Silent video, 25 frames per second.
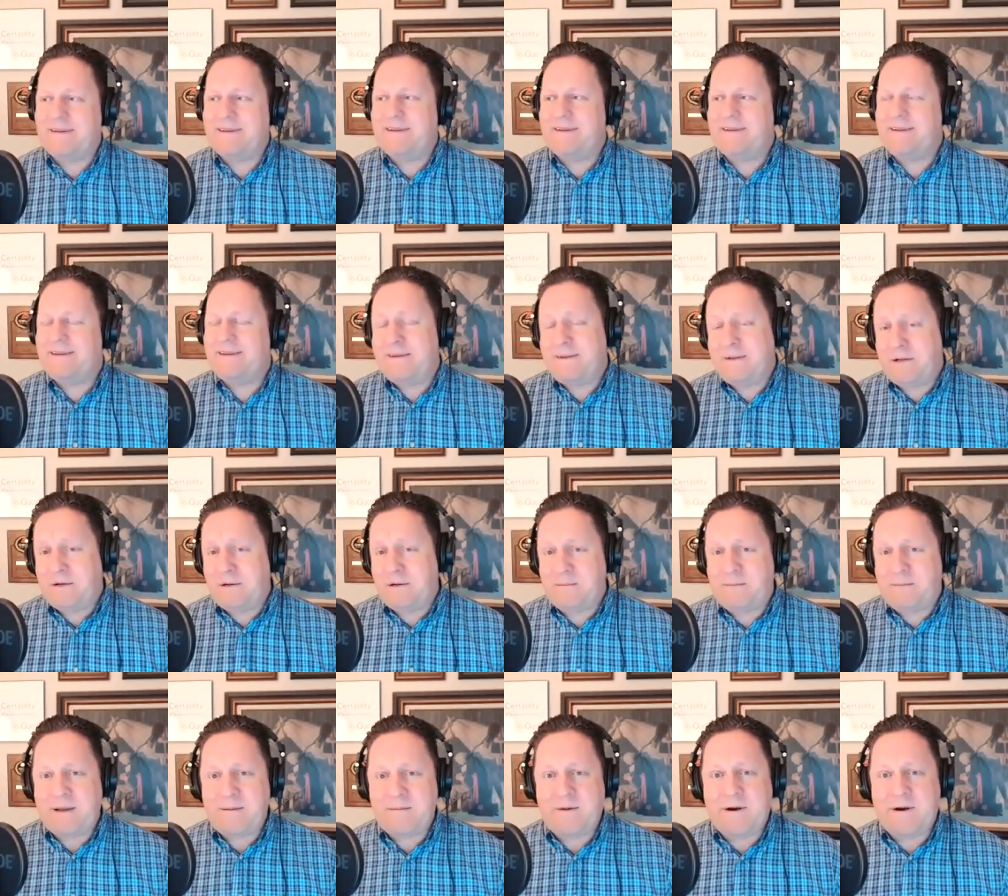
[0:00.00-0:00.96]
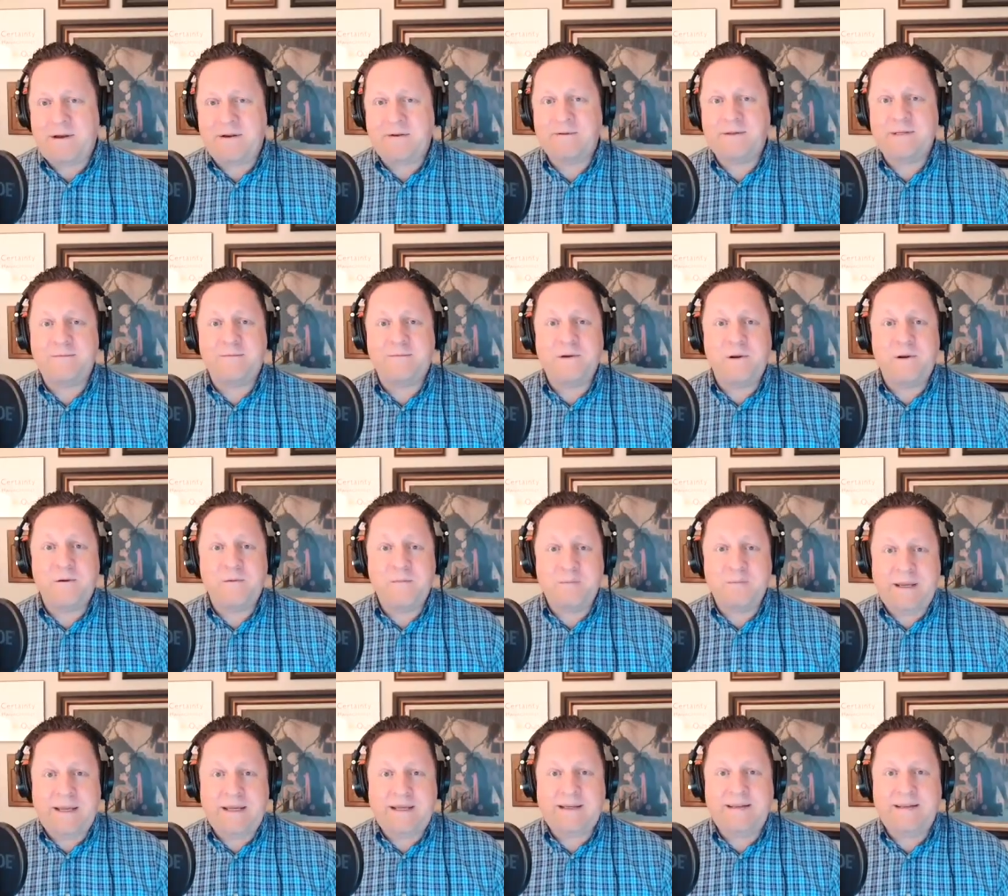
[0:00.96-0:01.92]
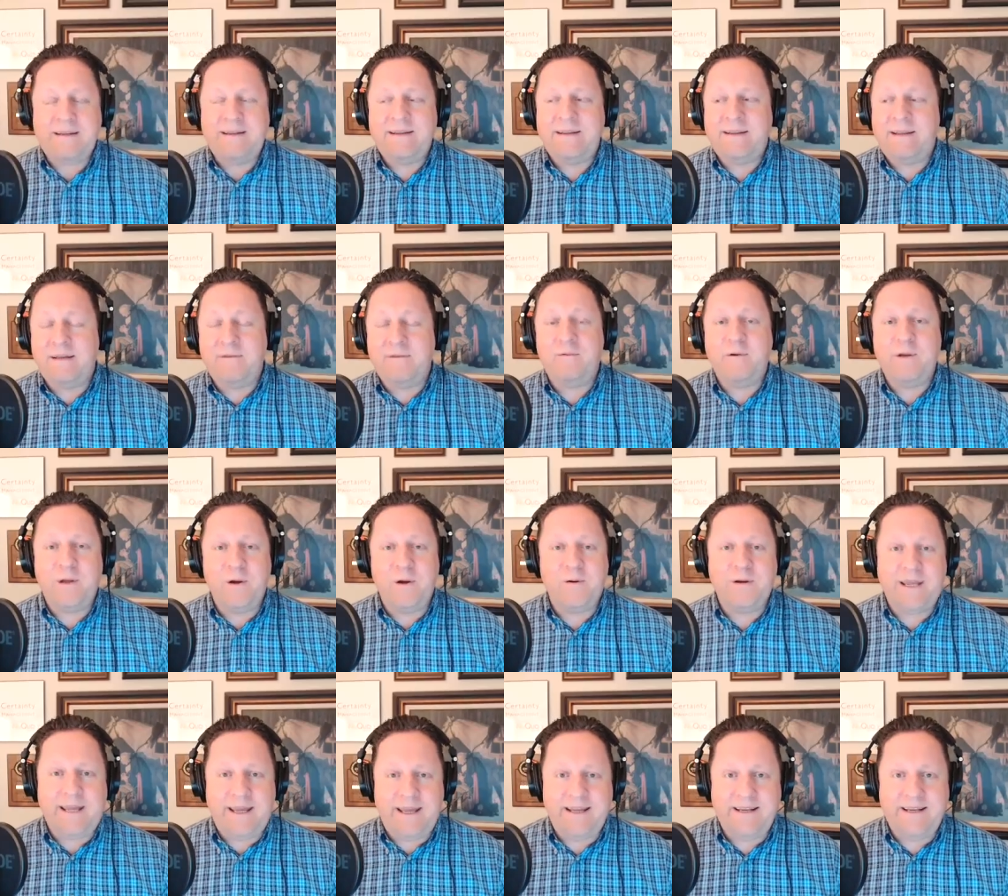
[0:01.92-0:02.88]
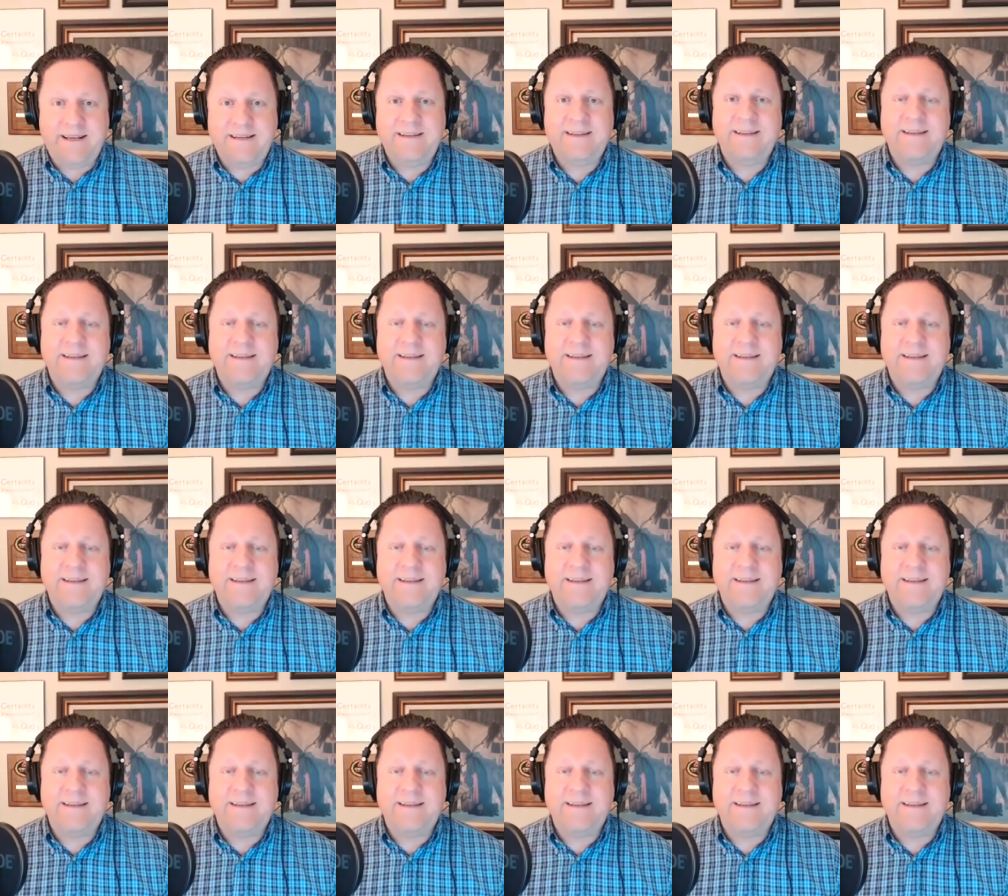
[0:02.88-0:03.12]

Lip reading: And, my motto is we don't meet if we don't eat.